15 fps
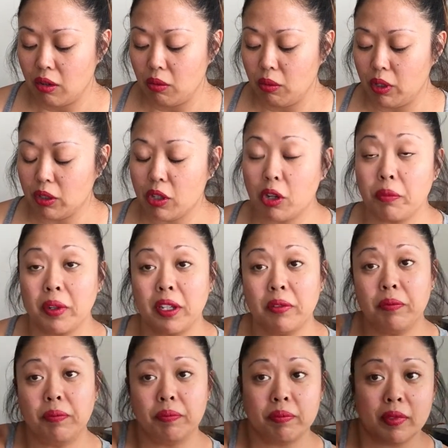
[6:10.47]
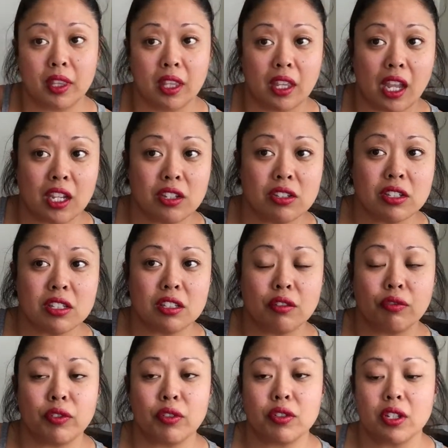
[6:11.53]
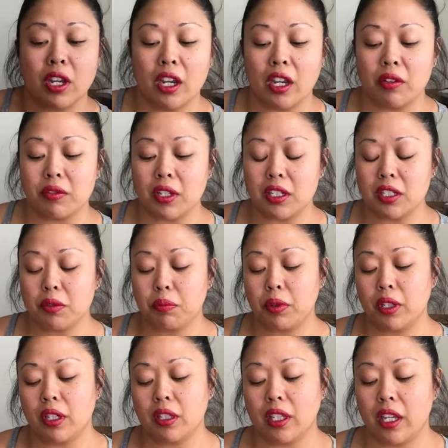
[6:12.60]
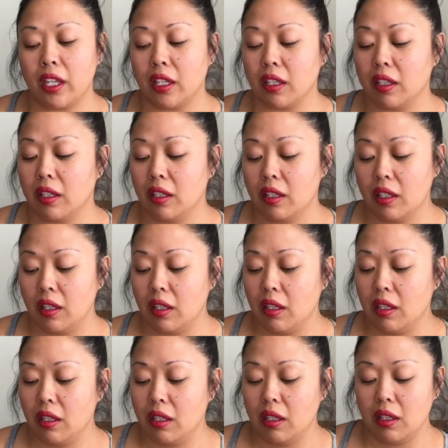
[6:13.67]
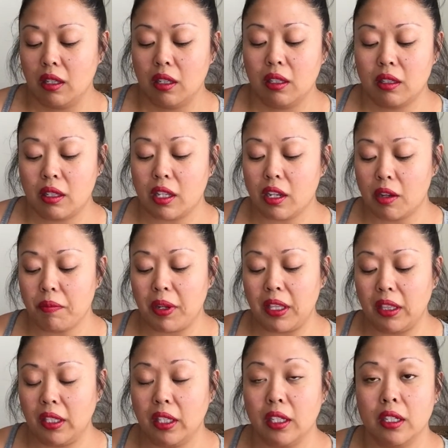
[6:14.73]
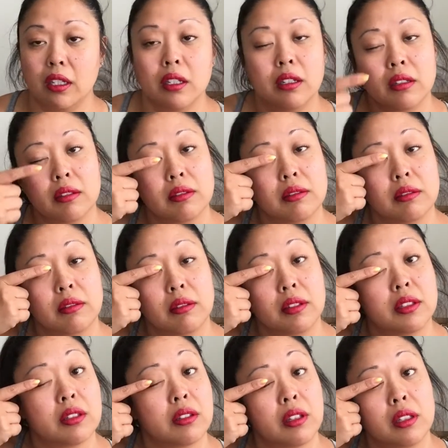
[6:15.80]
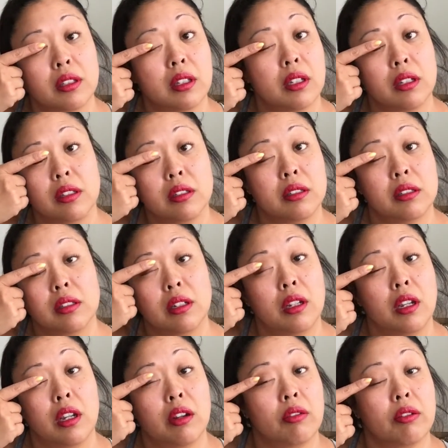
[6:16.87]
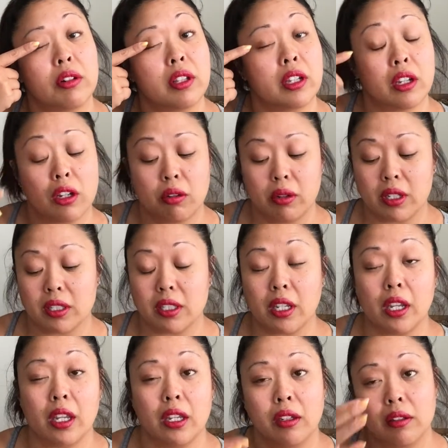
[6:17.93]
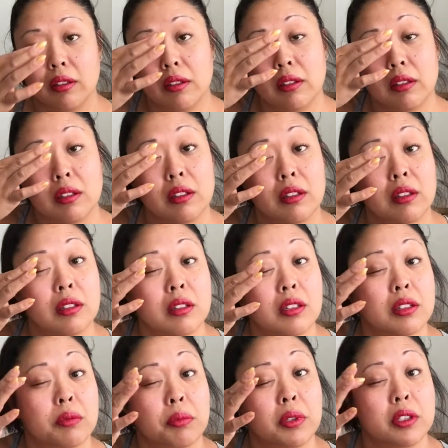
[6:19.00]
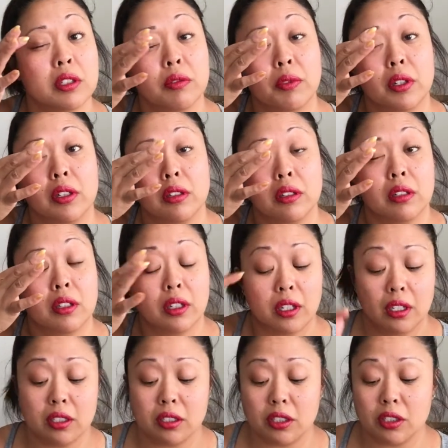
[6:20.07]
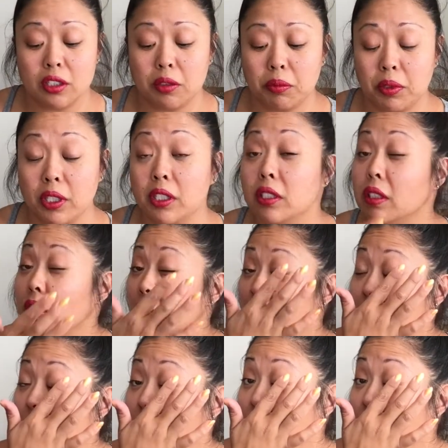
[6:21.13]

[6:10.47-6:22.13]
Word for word: Willkommen. I used this a few times. I just put it like like on my lid. Just go like that. For like a quick day, just put some on. It's super easy to use.